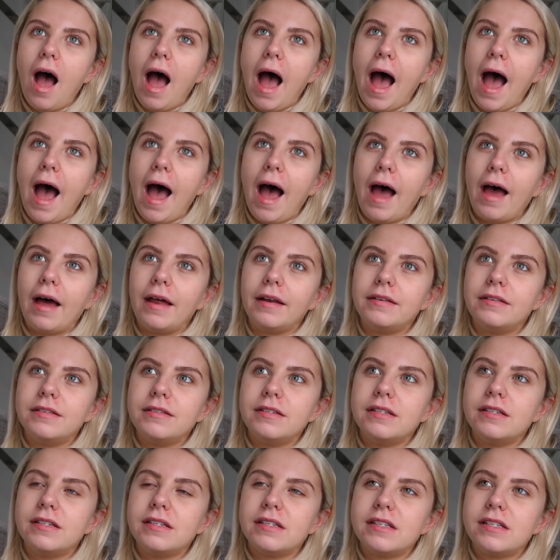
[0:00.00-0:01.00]

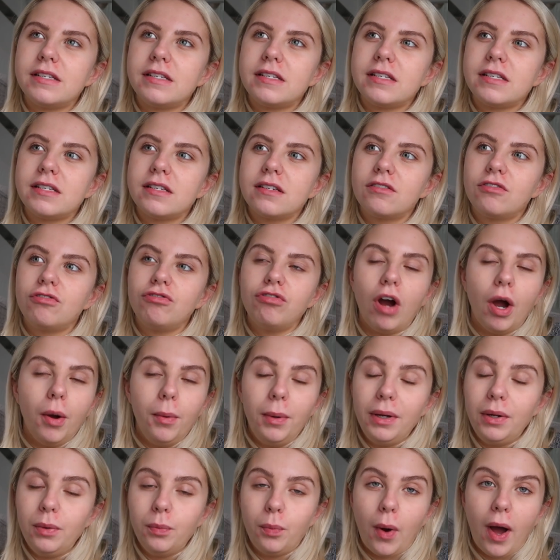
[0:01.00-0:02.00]
and
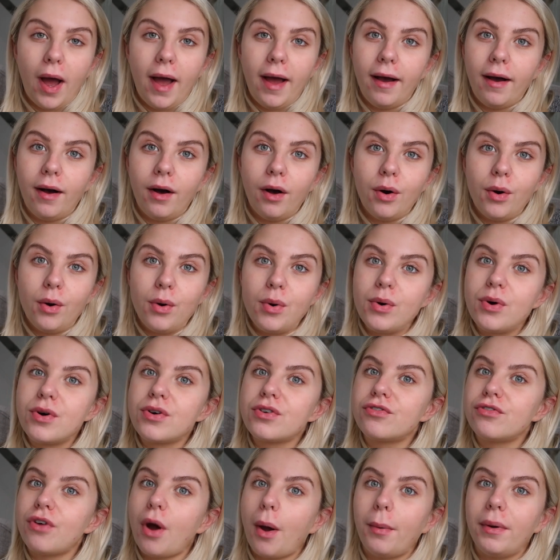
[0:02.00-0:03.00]
growing well,
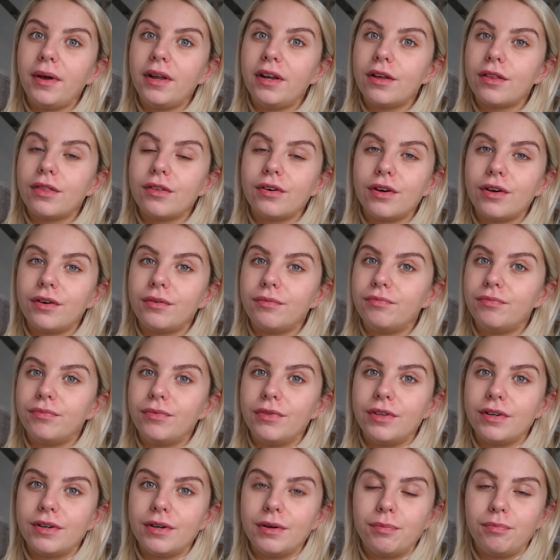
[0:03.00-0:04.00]
growing at the
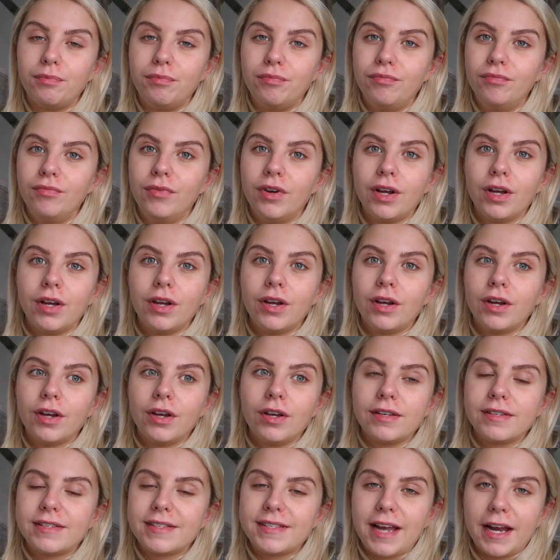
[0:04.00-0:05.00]

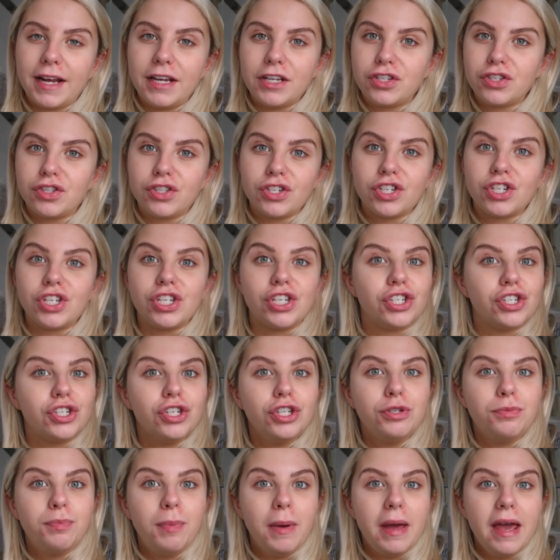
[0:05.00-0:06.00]
stage that she
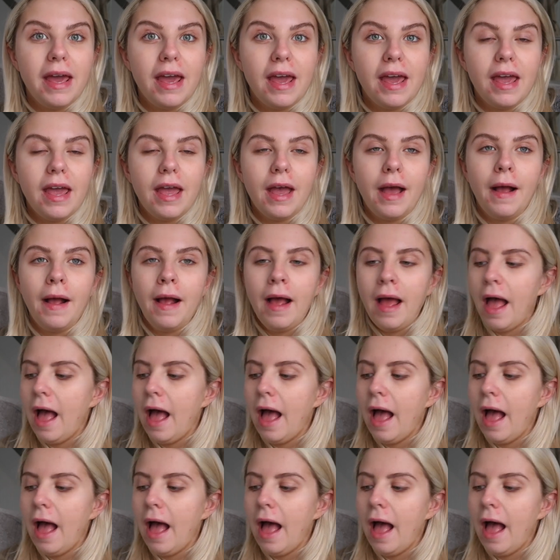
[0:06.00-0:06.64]
should be.